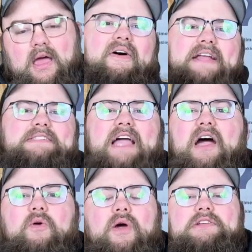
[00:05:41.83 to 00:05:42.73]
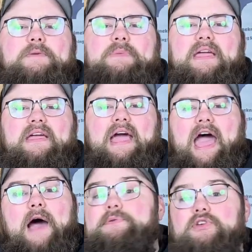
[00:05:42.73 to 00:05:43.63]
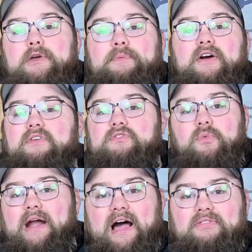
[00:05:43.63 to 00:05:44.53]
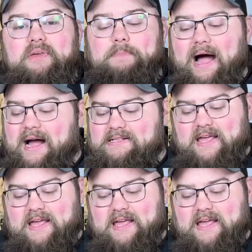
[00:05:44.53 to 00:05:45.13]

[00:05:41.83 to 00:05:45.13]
It's not going to be absolutely perfect right out the box.